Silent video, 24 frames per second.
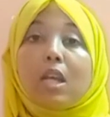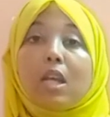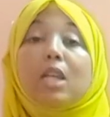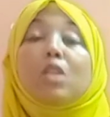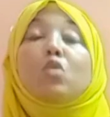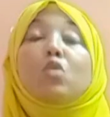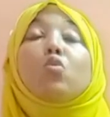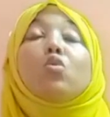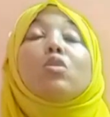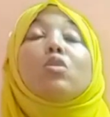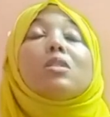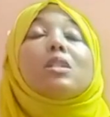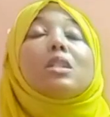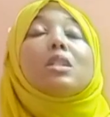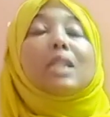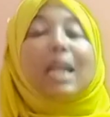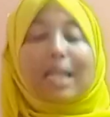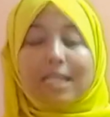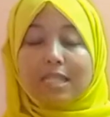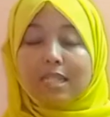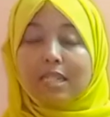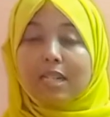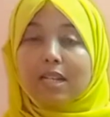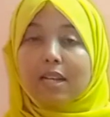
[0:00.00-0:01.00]
It will
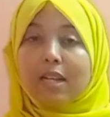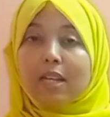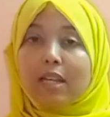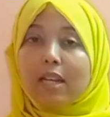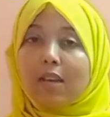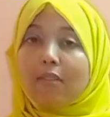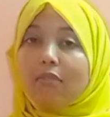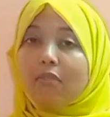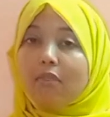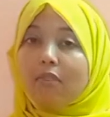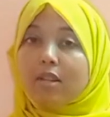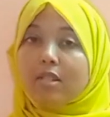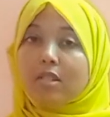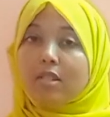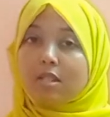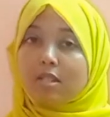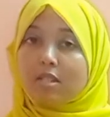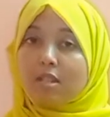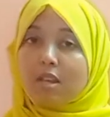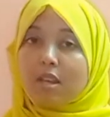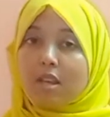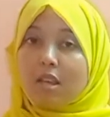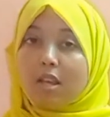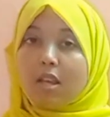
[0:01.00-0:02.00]
drastically affect
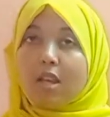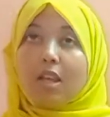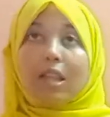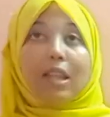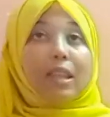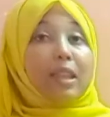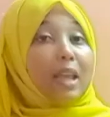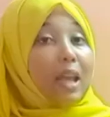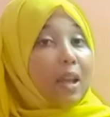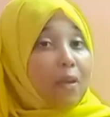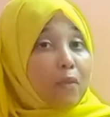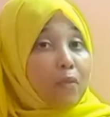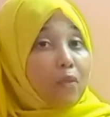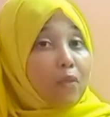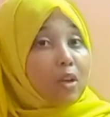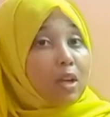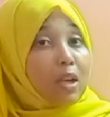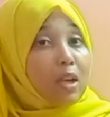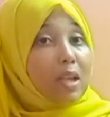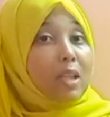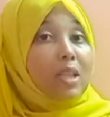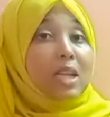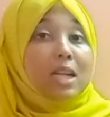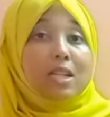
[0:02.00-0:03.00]
it.
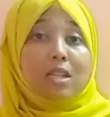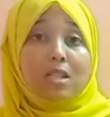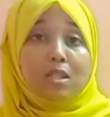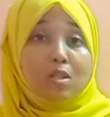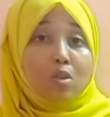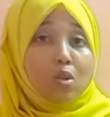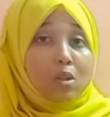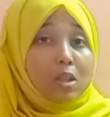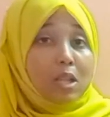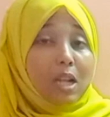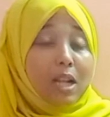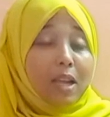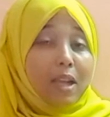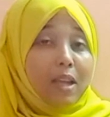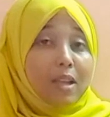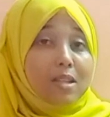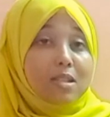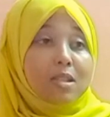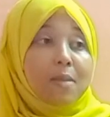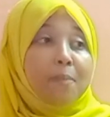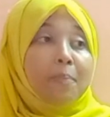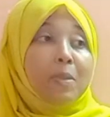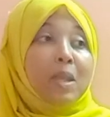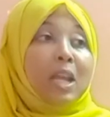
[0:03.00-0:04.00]
Thankfully, that is not the
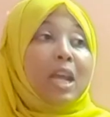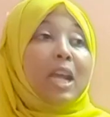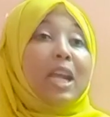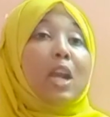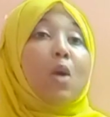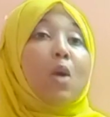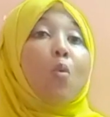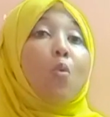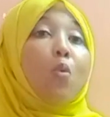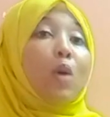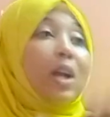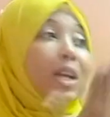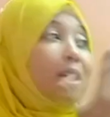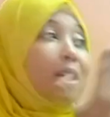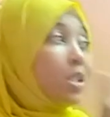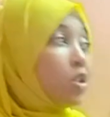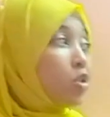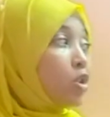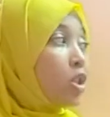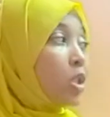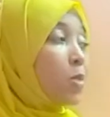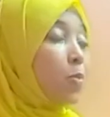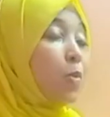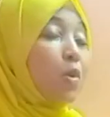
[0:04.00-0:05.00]
case. Now, when
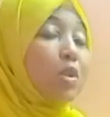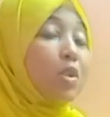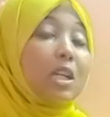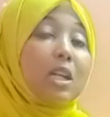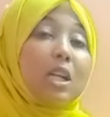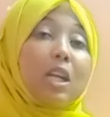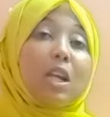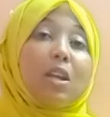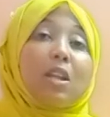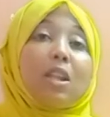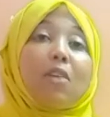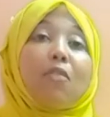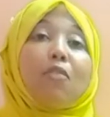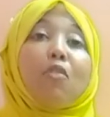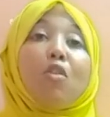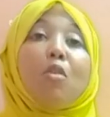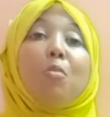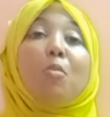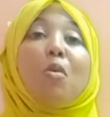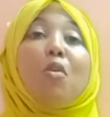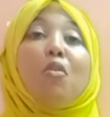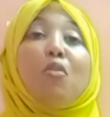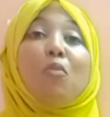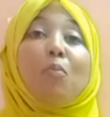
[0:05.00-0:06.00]
it's transported in the
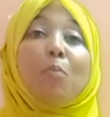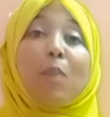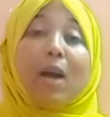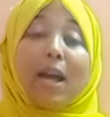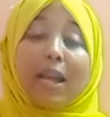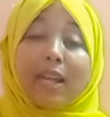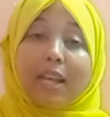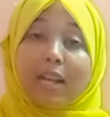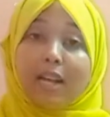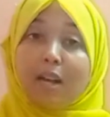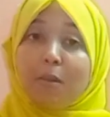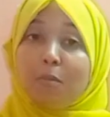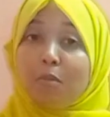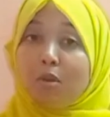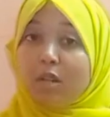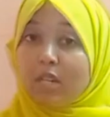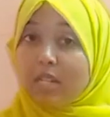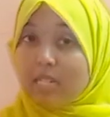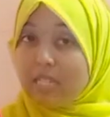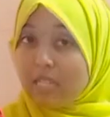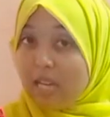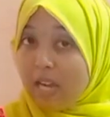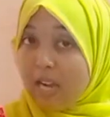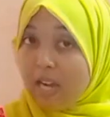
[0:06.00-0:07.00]
form of
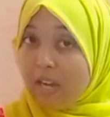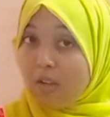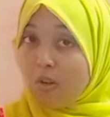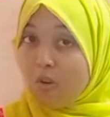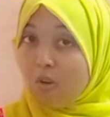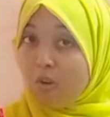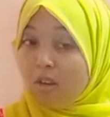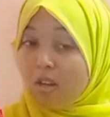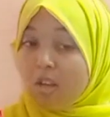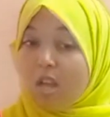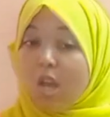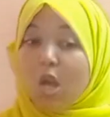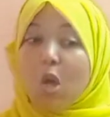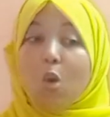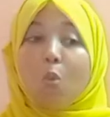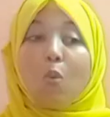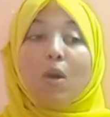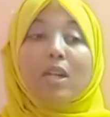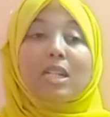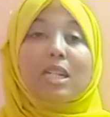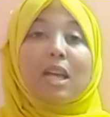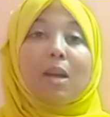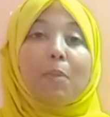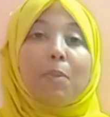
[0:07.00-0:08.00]
bicarbonate ion,
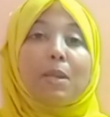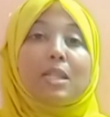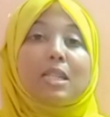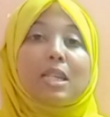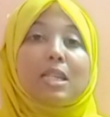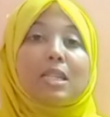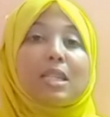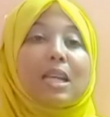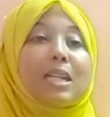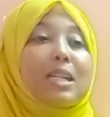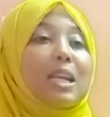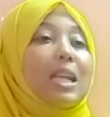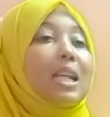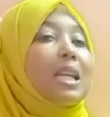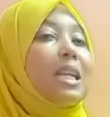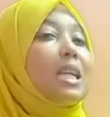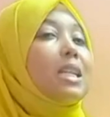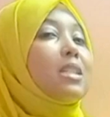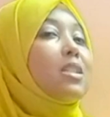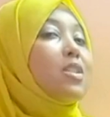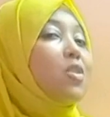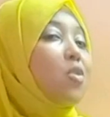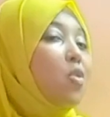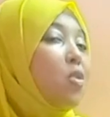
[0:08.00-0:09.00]
what happens is that it
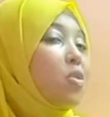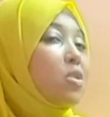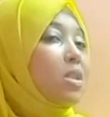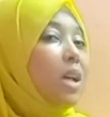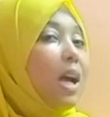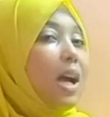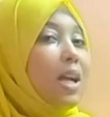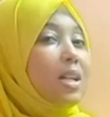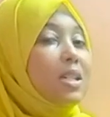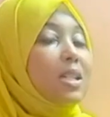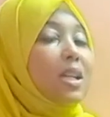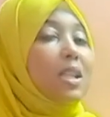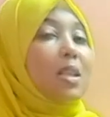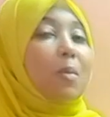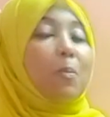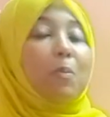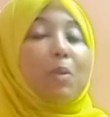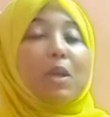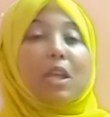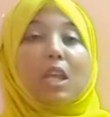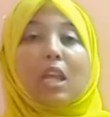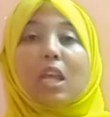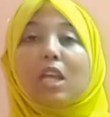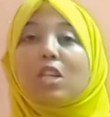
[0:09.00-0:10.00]
does not alter the
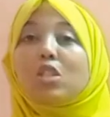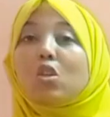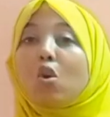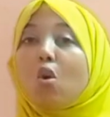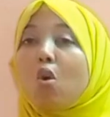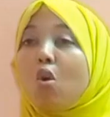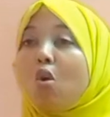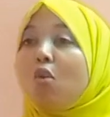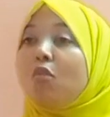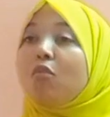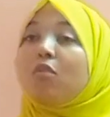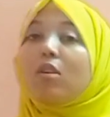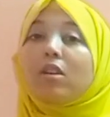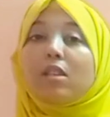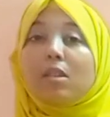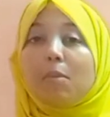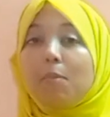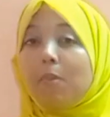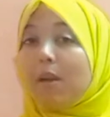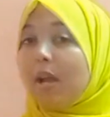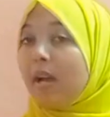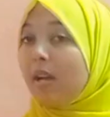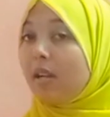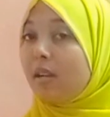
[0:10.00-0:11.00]
pH of
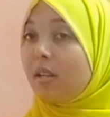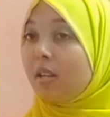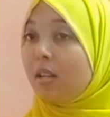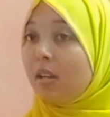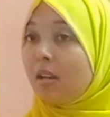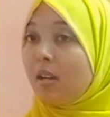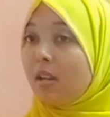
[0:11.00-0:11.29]
the blood.